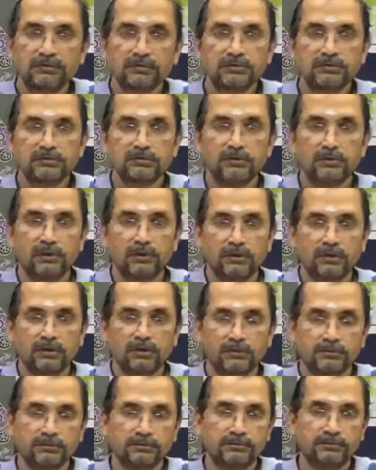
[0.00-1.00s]
small
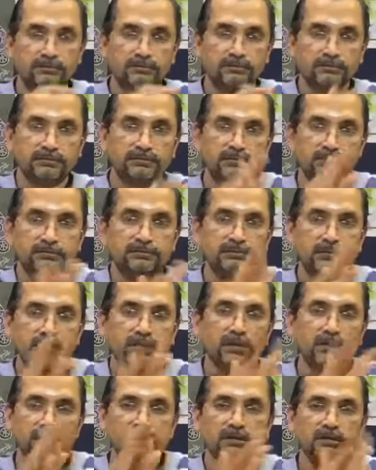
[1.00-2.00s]

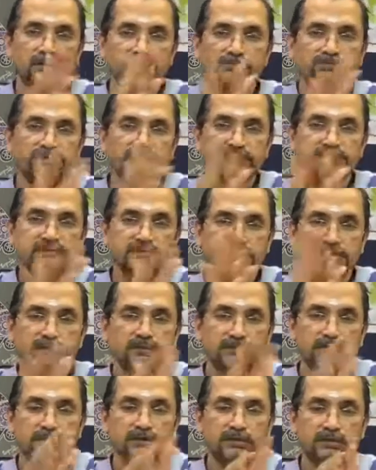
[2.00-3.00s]
ball first,
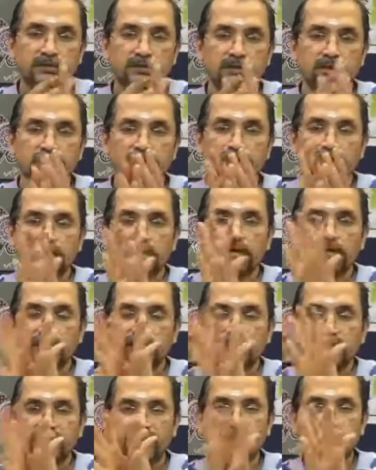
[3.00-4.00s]
and
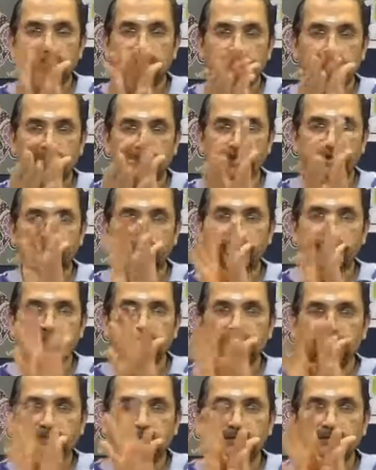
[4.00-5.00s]
make it into a
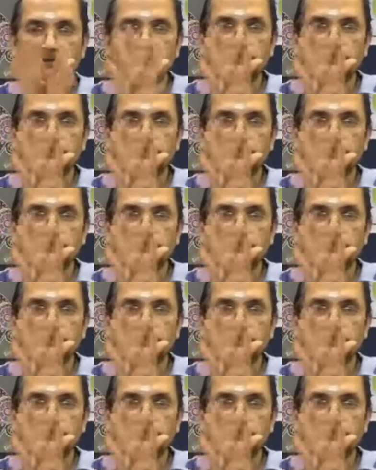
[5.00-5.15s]
carrot.